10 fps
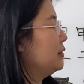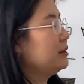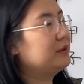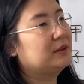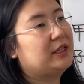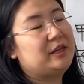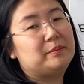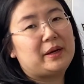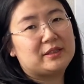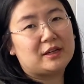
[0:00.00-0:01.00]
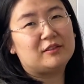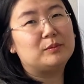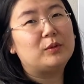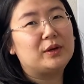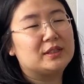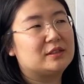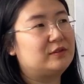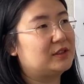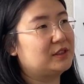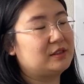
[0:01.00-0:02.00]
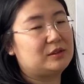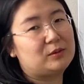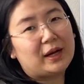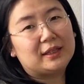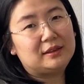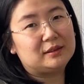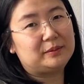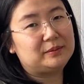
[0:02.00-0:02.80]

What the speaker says: to keep myself moist versus rotting